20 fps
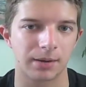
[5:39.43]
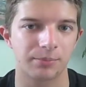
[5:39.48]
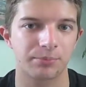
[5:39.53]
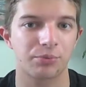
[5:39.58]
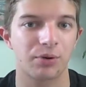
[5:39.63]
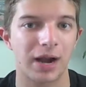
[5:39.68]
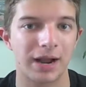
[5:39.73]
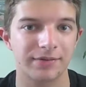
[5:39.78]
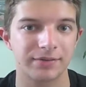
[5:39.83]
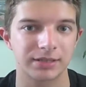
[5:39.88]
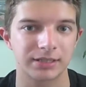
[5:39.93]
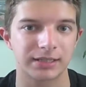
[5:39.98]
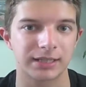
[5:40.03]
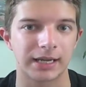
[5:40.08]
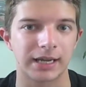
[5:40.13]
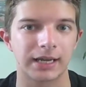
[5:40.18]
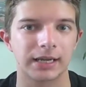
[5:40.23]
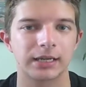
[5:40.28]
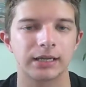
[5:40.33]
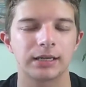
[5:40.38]

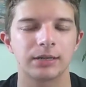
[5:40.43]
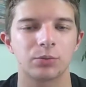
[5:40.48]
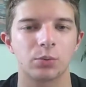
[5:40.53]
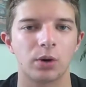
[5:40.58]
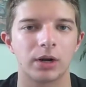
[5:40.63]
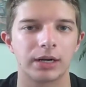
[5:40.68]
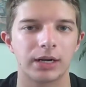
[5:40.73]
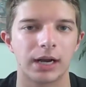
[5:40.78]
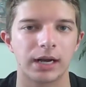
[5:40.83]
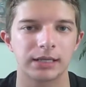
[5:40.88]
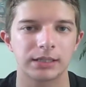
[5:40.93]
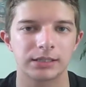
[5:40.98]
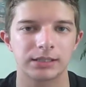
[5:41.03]
privacy and whatnot.